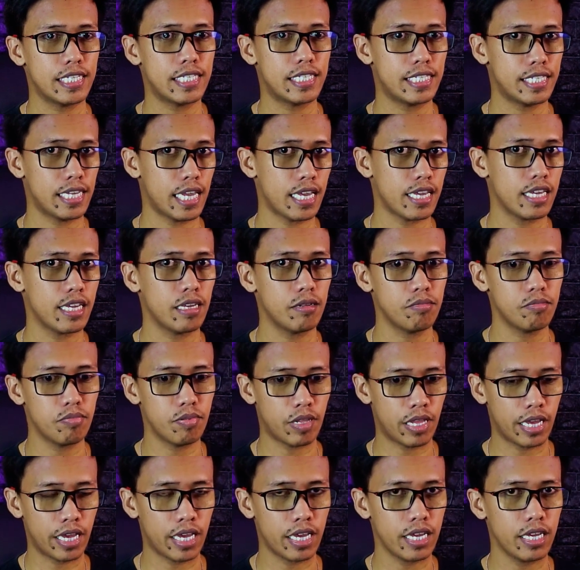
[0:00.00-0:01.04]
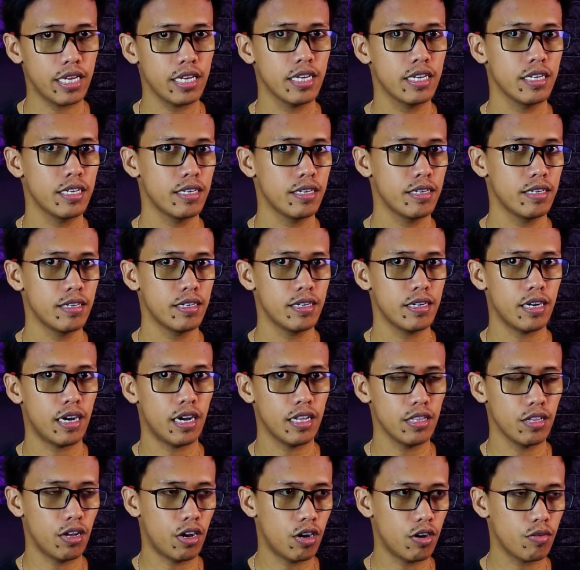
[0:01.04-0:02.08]
gonna sing and play
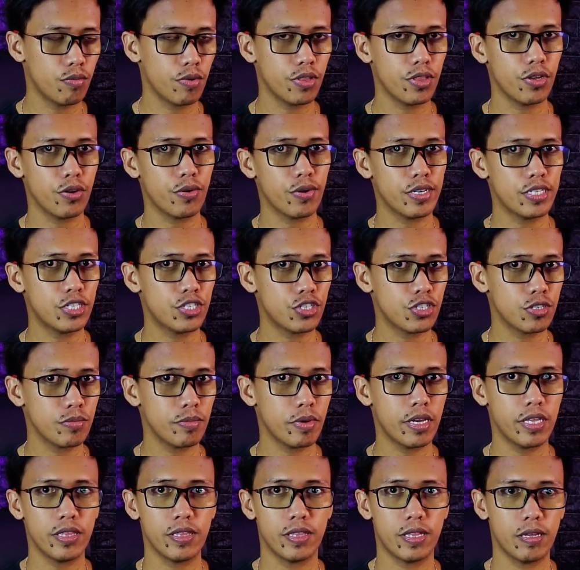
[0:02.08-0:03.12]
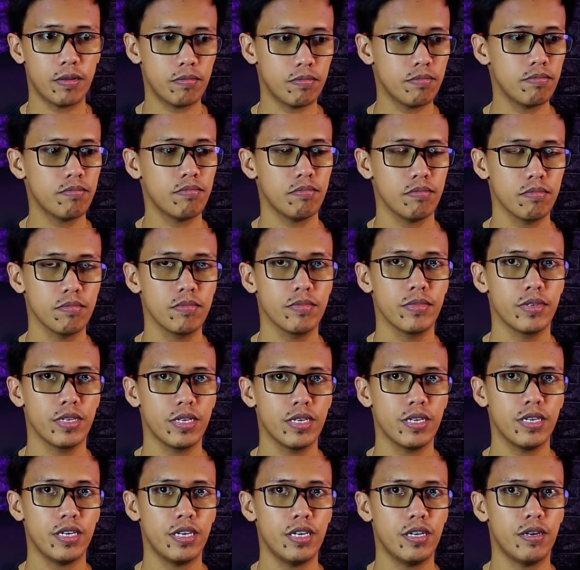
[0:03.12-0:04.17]
along with your instrument, then
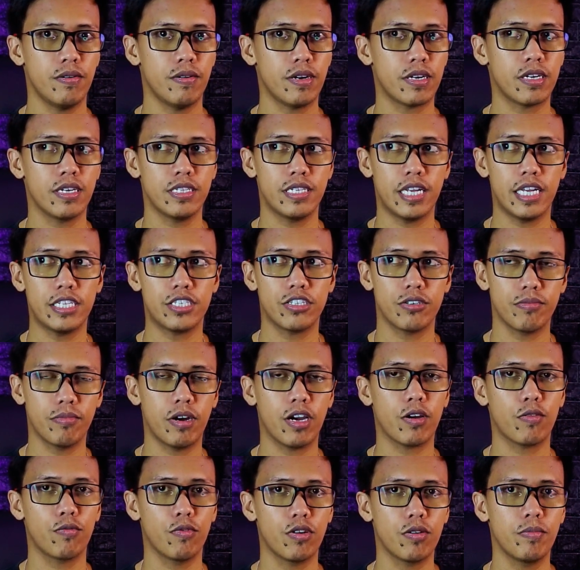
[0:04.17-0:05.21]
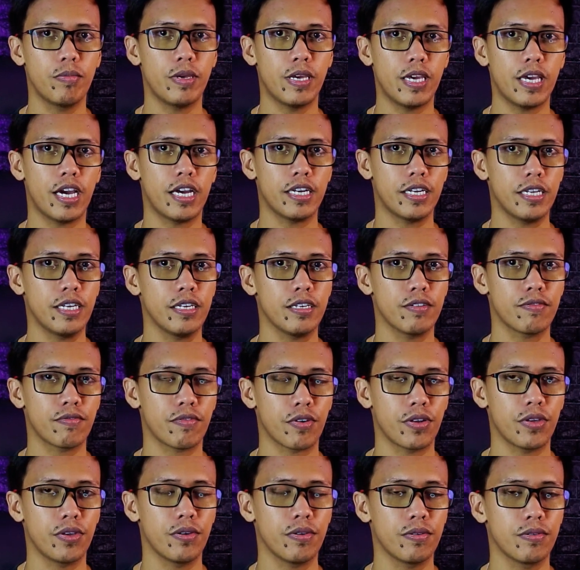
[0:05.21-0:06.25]
a condenser mic would be ideal
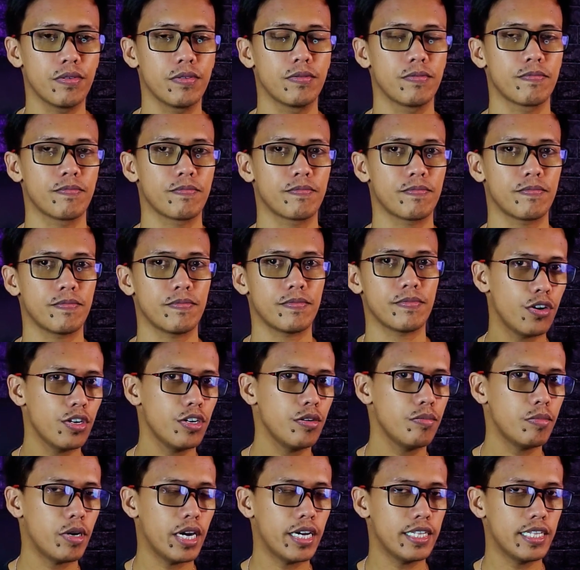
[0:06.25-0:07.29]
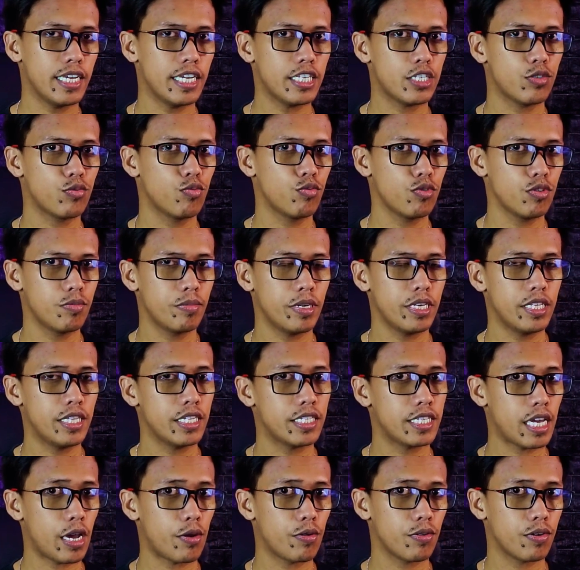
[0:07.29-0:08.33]
for you. Third in my list would be
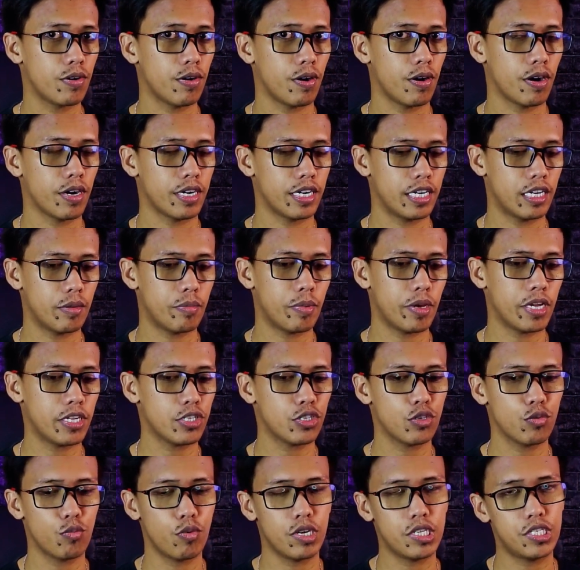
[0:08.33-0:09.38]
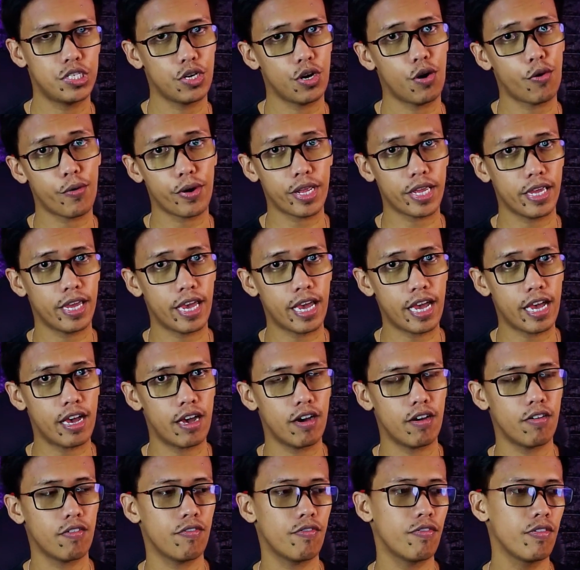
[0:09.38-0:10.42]
the sound card. It depends on what you already
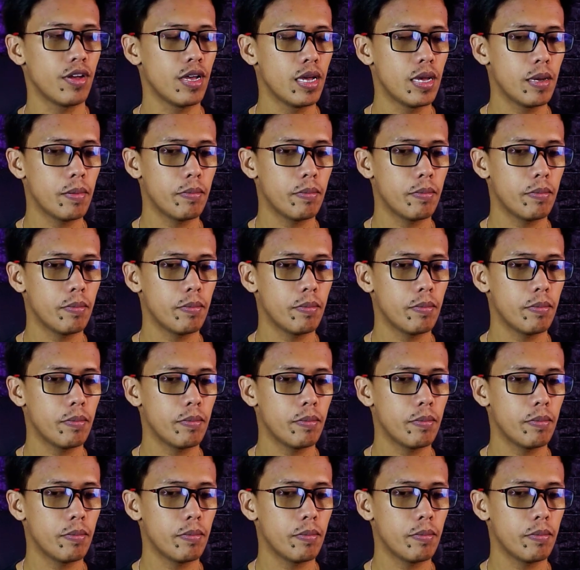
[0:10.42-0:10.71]
have,